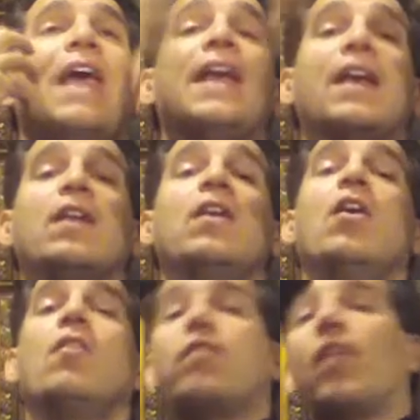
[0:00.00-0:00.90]
taken
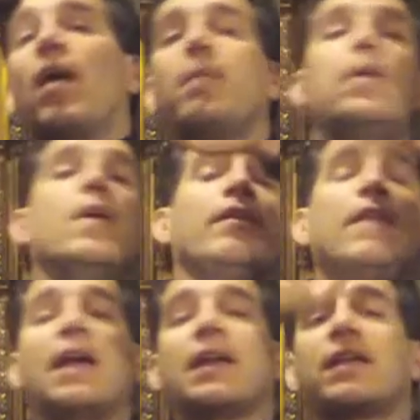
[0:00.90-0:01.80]
from
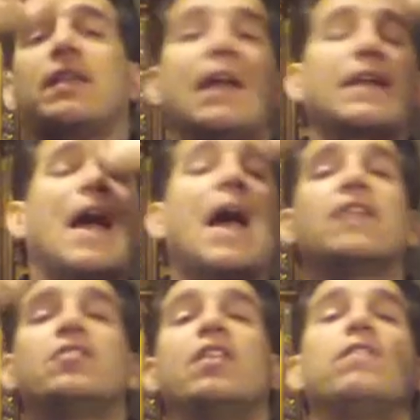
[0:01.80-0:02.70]
that
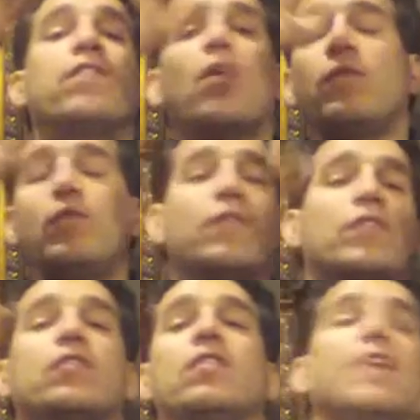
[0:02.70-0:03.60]
constant flow of
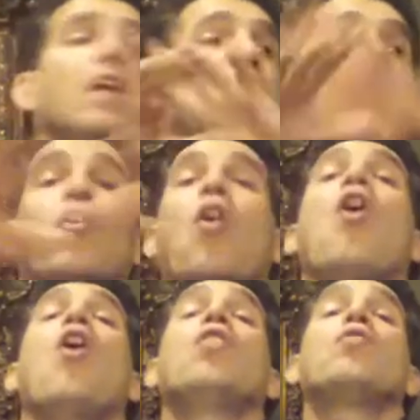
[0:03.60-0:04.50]
universal intelligence. It's
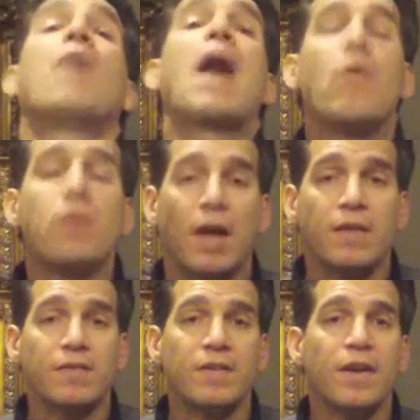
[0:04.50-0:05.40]
all around
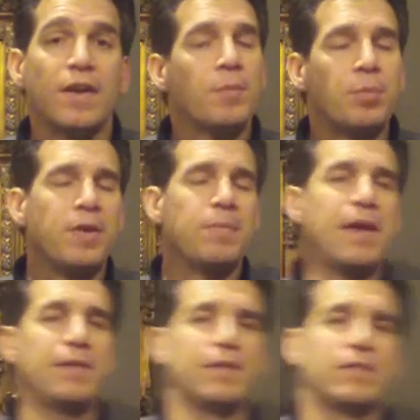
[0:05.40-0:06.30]
us. Pretty
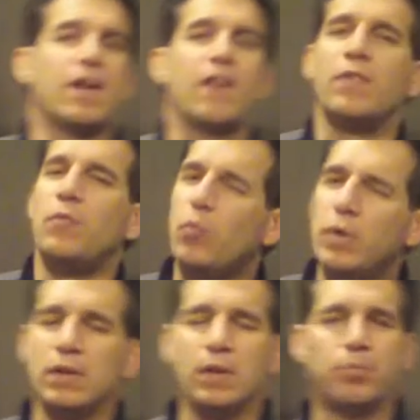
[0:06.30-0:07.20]
amazing stuff, and
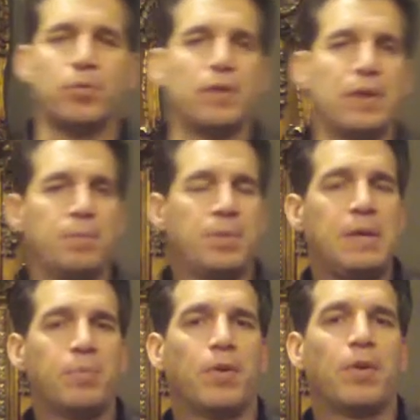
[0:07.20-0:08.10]
really brilliant
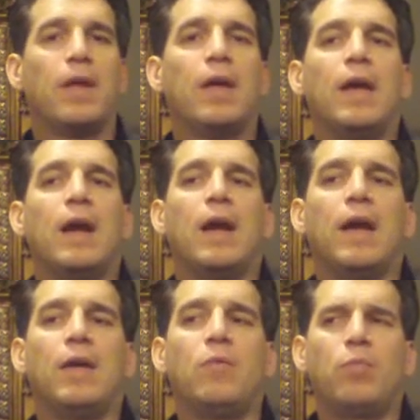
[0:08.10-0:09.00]
people.
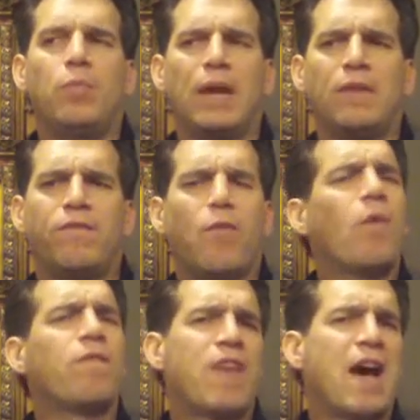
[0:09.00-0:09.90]
And
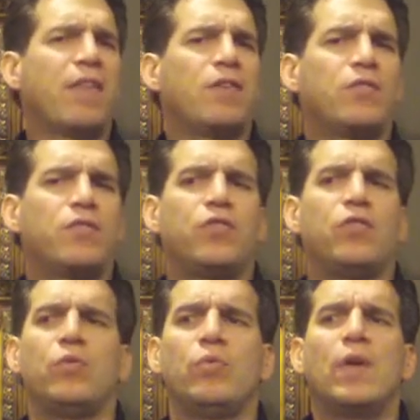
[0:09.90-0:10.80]
forefathers
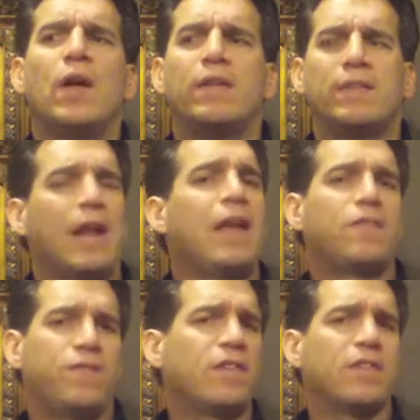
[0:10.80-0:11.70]
to
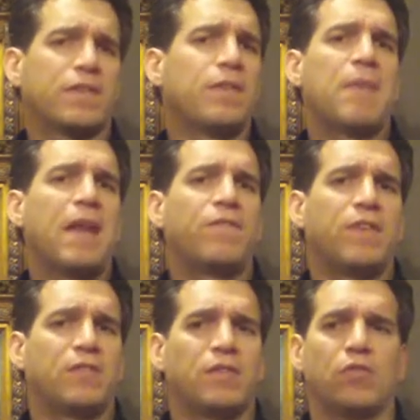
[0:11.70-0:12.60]
today's physics and
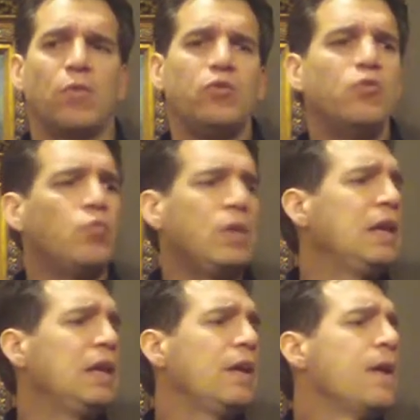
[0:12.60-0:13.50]
metaphysics. So when you
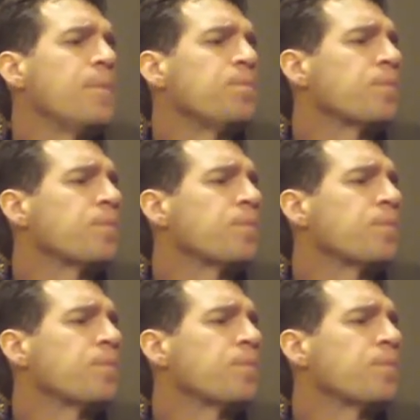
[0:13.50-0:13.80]
read,